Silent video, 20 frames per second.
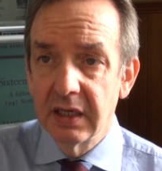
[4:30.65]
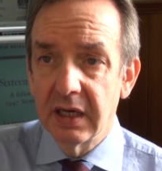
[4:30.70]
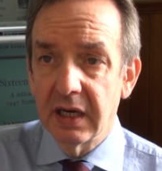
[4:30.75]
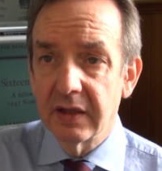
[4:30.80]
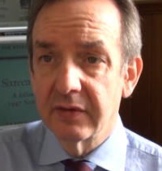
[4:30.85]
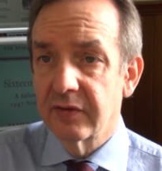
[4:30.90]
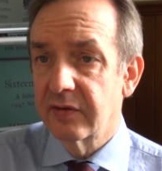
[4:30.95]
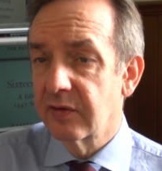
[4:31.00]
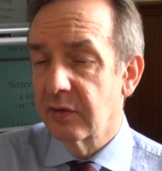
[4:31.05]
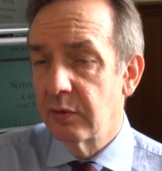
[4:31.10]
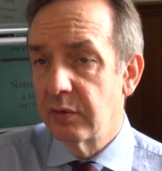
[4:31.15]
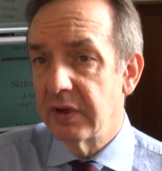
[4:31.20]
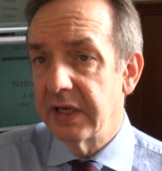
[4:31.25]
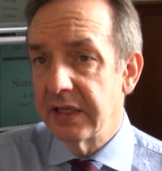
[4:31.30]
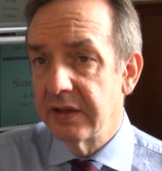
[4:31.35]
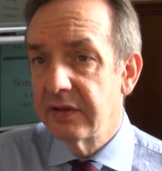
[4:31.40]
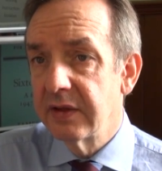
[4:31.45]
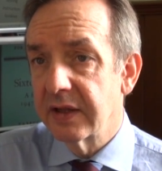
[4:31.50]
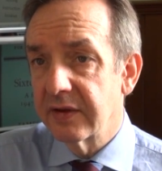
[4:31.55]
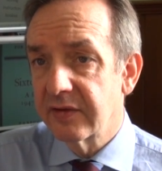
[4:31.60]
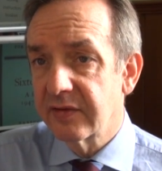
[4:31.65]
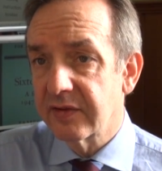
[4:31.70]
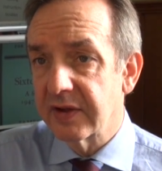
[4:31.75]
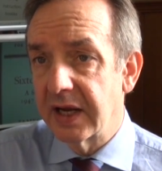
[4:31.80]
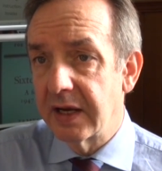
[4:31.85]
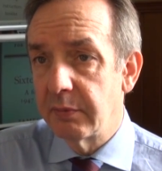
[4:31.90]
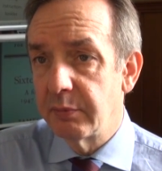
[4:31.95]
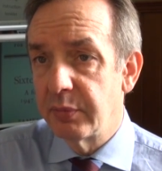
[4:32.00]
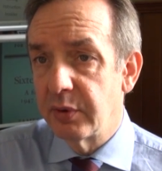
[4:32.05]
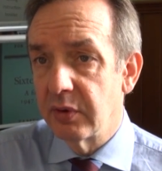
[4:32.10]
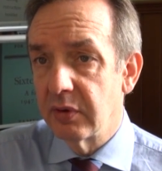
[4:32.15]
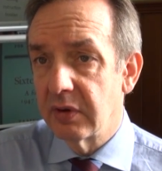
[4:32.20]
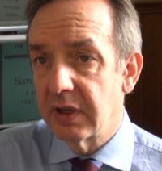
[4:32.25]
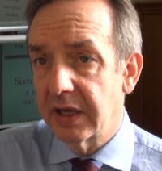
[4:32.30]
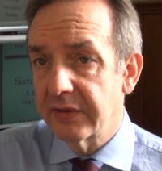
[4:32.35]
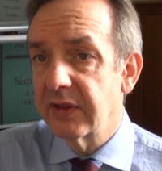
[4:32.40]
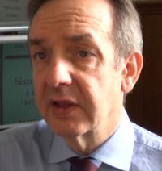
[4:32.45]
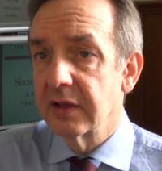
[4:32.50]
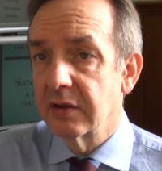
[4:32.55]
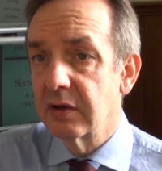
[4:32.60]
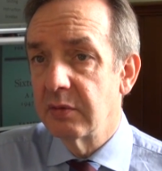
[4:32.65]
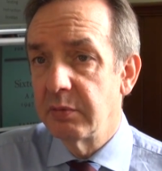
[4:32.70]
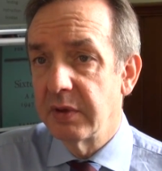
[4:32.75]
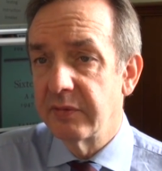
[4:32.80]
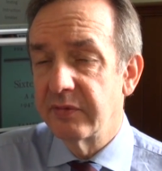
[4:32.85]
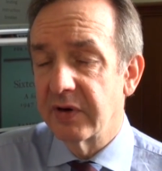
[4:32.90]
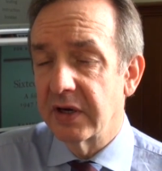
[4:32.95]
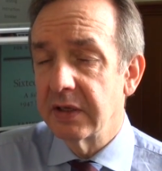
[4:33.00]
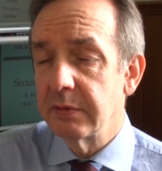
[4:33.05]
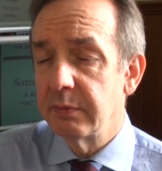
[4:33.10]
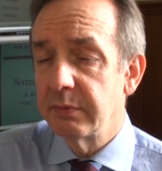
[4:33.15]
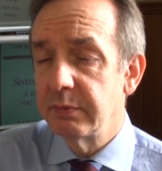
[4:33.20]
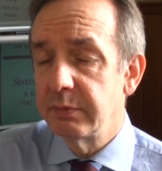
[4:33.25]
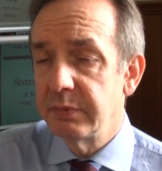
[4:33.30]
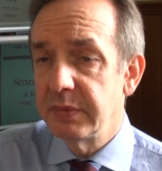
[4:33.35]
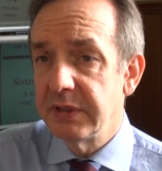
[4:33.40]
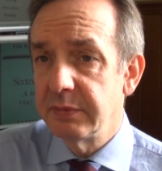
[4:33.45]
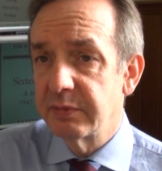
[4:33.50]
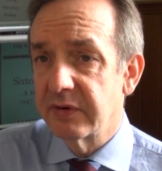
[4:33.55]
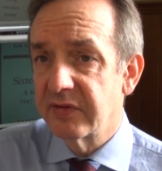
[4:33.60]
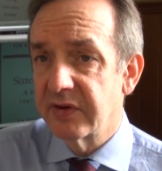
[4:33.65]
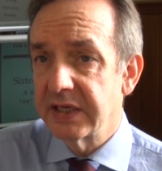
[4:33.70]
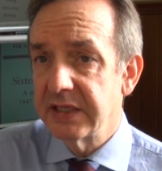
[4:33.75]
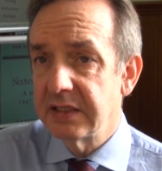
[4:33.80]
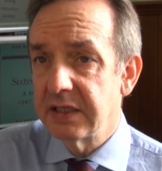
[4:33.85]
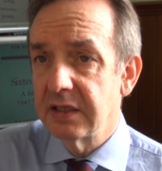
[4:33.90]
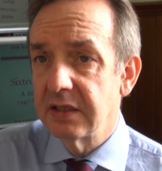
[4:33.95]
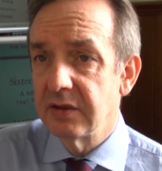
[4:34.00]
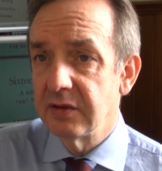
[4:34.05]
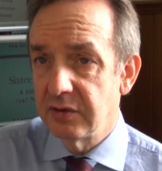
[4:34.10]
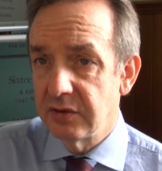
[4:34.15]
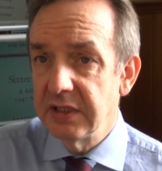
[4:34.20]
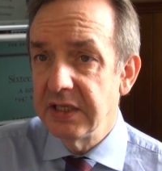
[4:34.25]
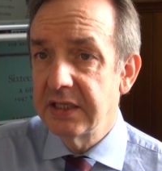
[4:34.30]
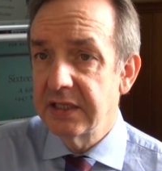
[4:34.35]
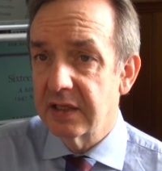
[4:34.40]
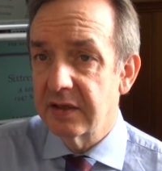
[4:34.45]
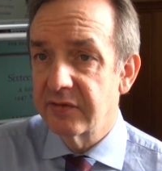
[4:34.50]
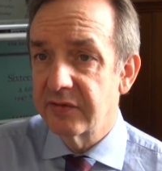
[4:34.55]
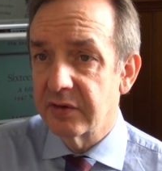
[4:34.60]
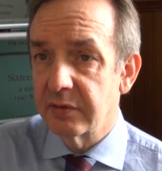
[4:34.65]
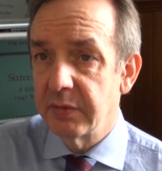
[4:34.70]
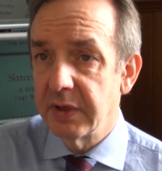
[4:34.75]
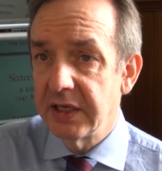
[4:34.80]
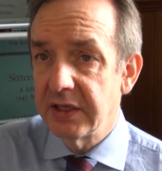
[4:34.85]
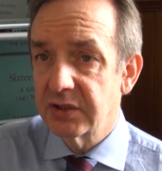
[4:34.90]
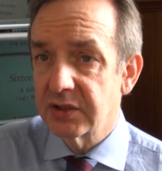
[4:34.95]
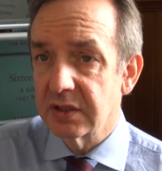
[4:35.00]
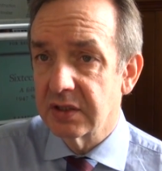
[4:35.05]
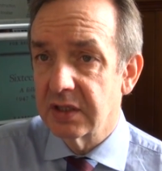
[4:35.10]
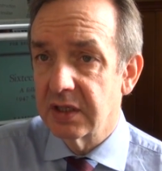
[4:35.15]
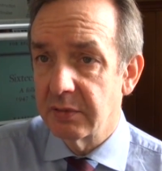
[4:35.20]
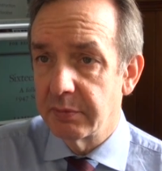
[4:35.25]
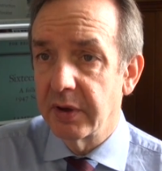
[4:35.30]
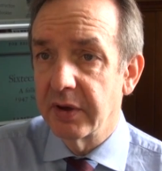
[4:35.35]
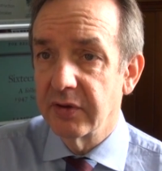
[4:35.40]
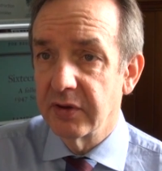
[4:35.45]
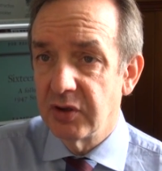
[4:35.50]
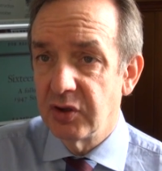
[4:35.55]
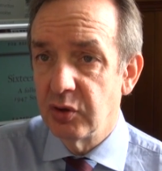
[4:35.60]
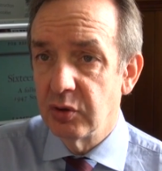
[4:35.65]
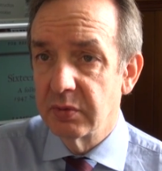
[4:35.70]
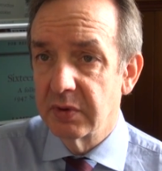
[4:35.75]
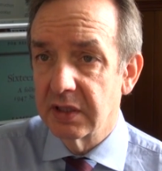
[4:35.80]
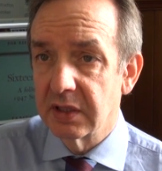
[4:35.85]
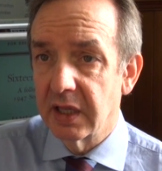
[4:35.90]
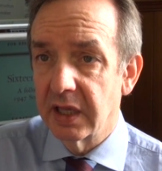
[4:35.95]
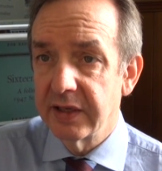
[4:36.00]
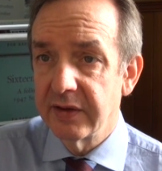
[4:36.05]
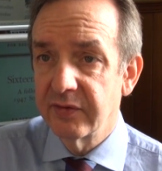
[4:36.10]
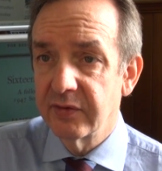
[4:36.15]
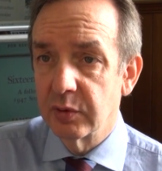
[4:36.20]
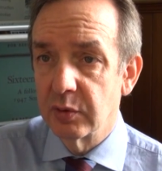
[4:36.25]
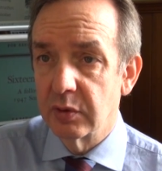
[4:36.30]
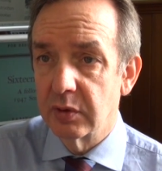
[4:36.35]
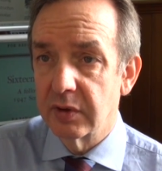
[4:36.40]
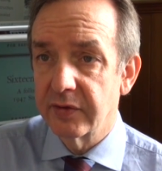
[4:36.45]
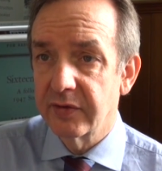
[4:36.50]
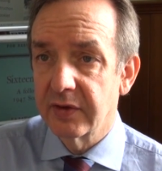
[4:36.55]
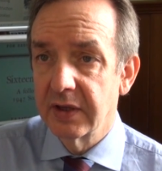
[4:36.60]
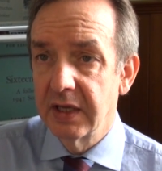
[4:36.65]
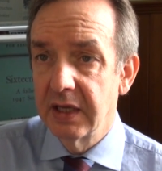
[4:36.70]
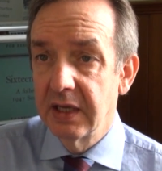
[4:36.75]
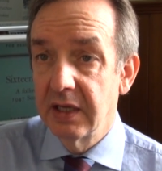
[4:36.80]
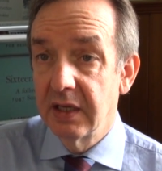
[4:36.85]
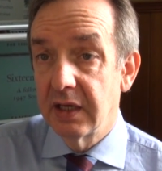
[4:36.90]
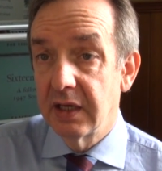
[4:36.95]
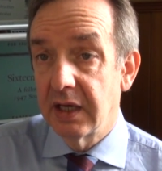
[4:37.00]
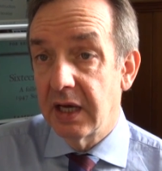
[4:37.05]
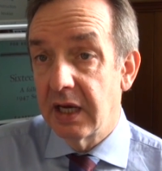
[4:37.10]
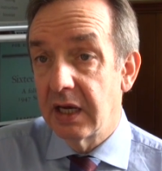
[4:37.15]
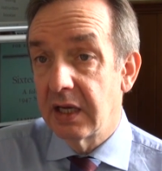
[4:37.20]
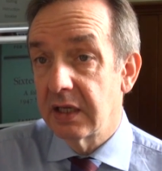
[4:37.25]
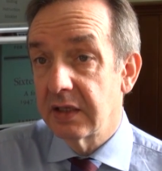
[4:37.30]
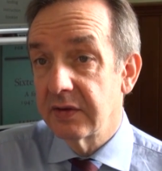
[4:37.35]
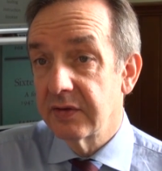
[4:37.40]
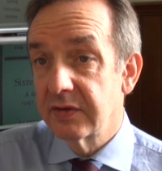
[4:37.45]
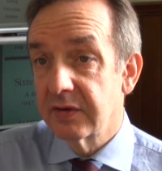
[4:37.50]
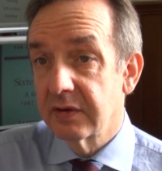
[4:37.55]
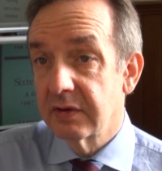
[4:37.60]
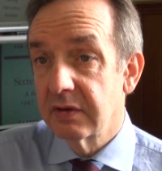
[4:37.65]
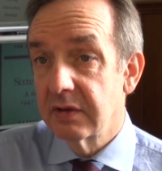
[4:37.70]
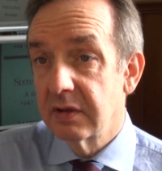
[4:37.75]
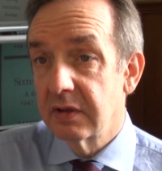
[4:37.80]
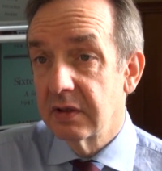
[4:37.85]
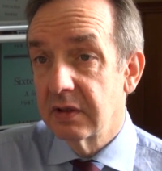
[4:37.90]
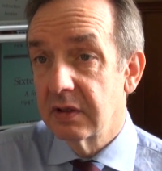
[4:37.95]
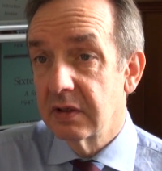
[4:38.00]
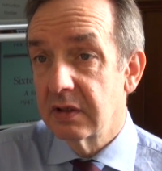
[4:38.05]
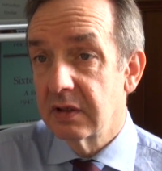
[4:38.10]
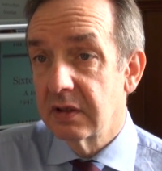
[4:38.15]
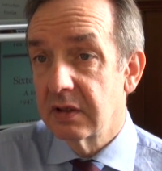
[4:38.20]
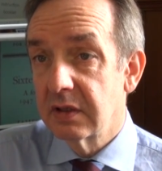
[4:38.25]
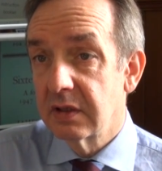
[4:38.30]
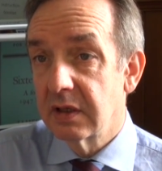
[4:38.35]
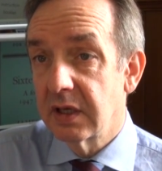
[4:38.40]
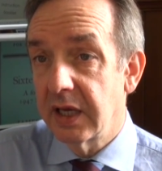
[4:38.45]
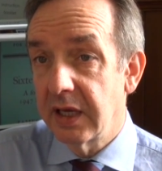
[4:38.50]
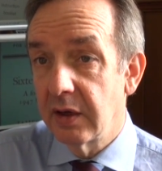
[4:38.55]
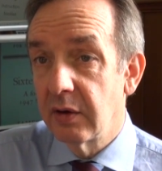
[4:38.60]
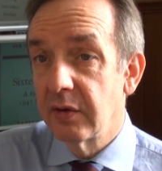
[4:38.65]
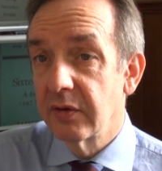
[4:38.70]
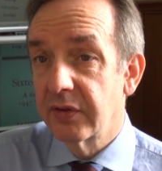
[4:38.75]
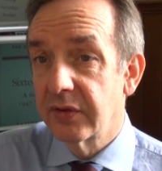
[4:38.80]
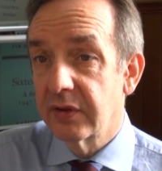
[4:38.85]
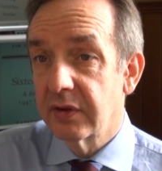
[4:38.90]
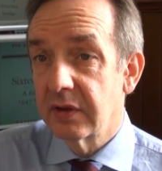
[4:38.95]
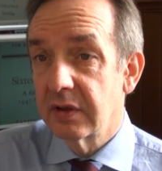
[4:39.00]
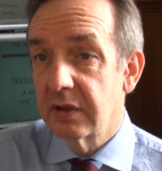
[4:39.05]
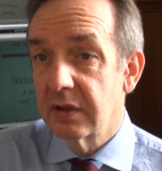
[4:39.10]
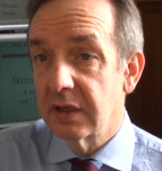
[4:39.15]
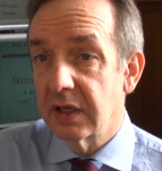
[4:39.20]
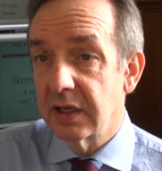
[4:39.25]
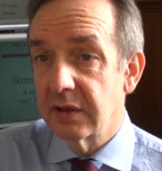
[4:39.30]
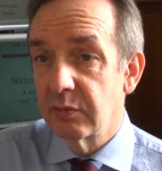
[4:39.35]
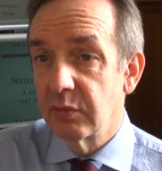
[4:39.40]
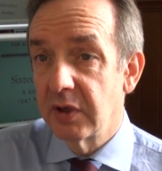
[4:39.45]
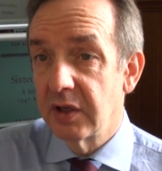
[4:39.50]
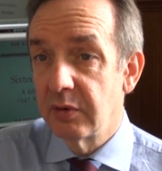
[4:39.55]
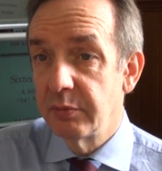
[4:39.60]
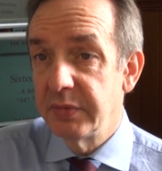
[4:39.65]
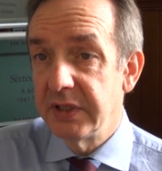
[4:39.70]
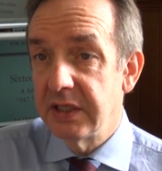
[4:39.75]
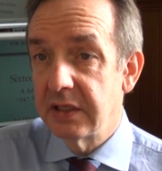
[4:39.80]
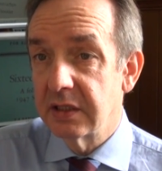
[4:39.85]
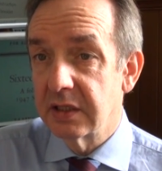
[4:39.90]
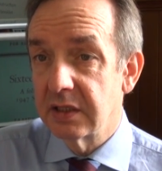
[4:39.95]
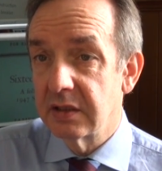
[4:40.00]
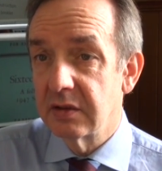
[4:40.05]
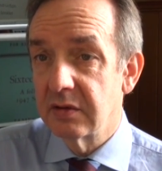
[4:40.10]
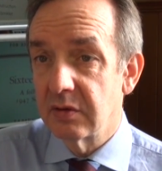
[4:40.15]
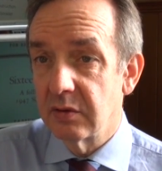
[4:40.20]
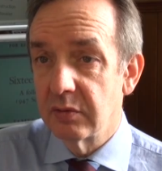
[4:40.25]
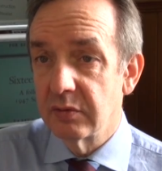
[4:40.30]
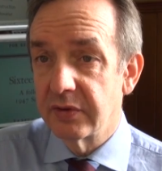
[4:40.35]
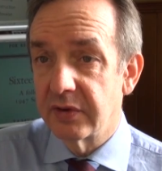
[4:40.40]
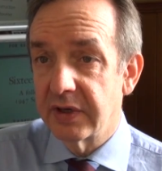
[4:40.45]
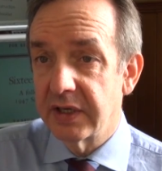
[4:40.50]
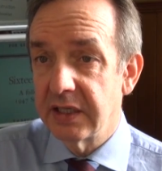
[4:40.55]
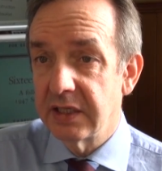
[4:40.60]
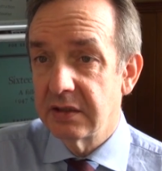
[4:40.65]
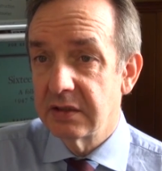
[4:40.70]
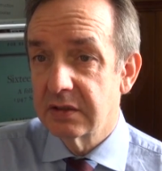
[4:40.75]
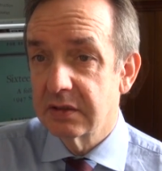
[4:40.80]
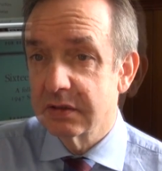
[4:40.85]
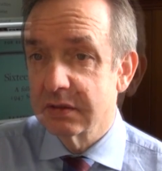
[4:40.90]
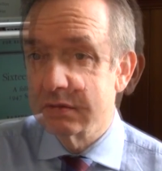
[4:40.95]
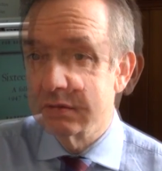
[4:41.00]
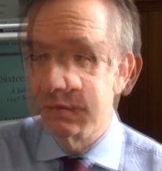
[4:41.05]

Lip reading: And so in this sample, I think we're going to be providing unique information about the human life course and health and well-being in older age.